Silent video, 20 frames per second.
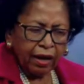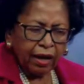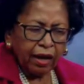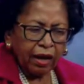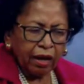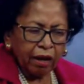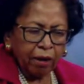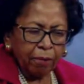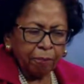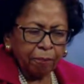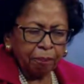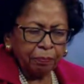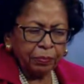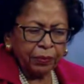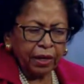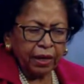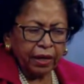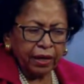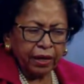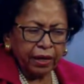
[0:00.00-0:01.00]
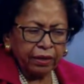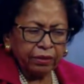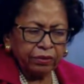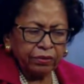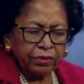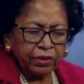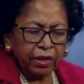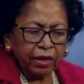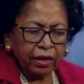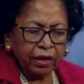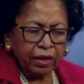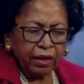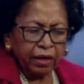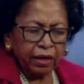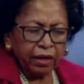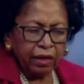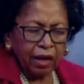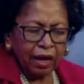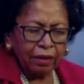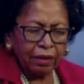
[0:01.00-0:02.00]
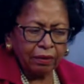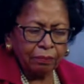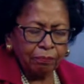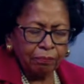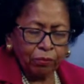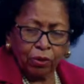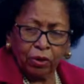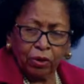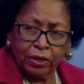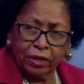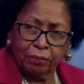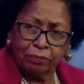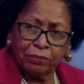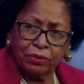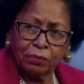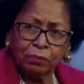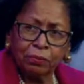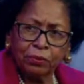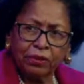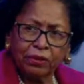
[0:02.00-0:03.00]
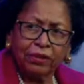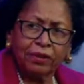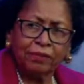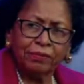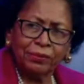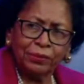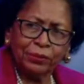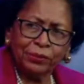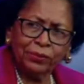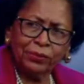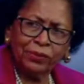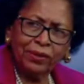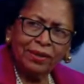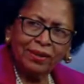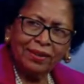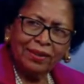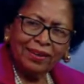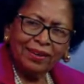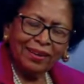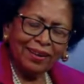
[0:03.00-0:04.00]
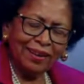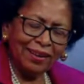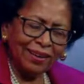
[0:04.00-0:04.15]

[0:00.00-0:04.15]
um, and uh, I brought him to Prairie View mm-hmm.